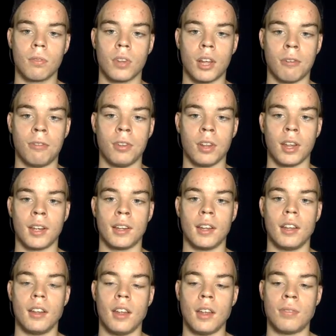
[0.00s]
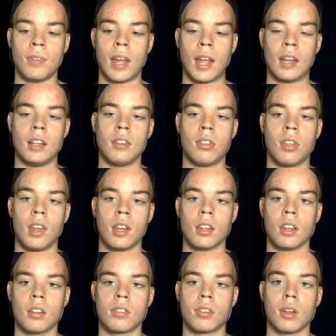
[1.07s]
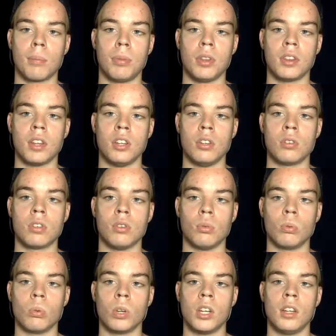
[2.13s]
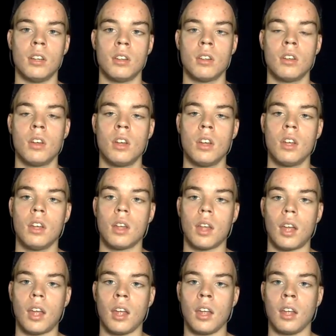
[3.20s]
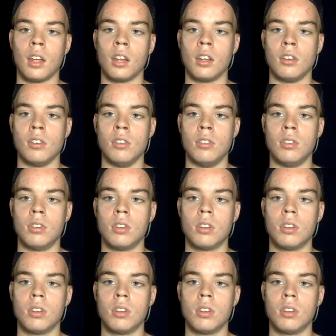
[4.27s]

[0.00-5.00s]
I feel like, if anything, it's something that you can read and